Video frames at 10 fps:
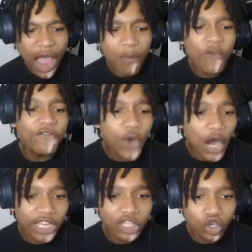I would
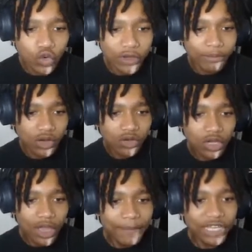fucking do it, bro
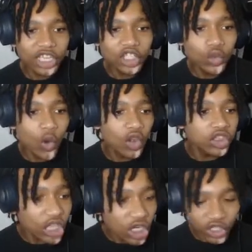because you are
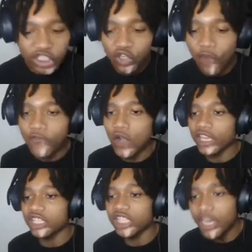literally so
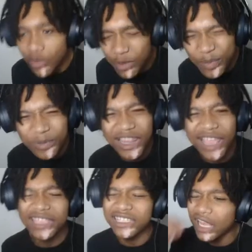fucking terrible, but
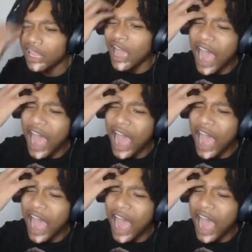Like, it's like,